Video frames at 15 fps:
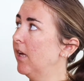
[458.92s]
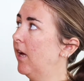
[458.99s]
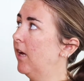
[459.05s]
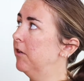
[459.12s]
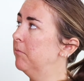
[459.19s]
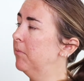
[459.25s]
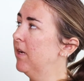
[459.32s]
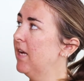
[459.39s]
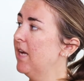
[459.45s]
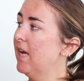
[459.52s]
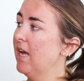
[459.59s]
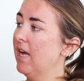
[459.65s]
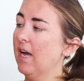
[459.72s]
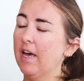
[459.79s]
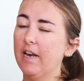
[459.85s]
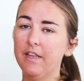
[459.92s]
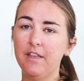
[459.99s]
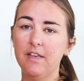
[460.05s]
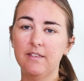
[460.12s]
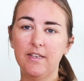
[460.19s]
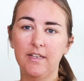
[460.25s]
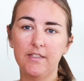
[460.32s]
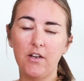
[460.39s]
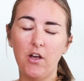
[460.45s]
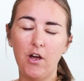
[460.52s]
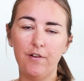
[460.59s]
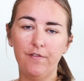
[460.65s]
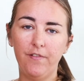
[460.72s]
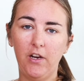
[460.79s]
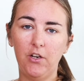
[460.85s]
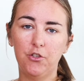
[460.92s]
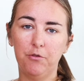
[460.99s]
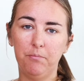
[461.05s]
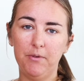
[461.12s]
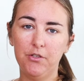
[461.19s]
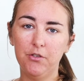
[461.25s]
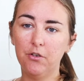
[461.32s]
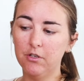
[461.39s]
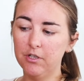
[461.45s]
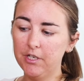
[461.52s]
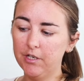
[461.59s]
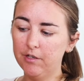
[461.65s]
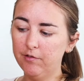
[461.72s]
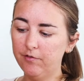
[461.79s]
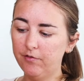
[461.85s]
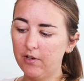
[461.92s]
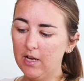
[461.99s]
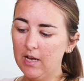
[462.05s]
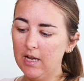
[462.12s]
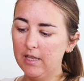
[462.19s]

And I think 6.5 feet should be tall enough.